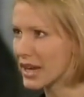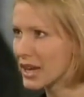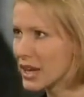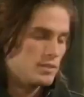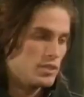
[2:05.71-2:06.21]

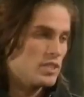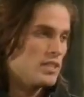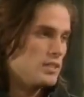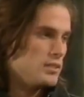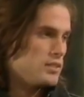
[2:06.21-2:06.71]
Uh,
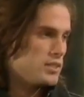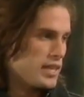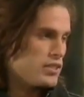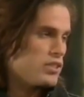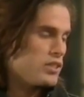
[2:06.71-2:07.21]
she
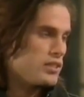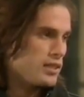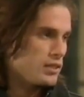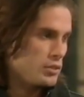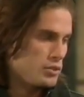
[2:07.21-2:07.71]
said she'd
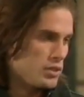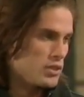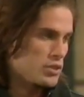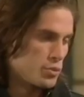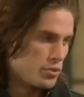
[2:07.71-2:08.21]
tell Lucy
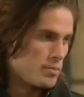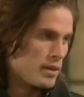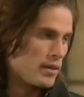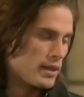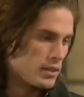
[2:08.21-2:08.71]
the truth
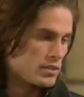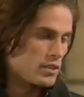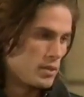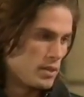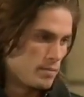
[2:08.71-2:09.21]
about
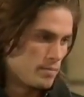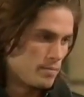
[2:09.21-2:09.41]
Allison and me.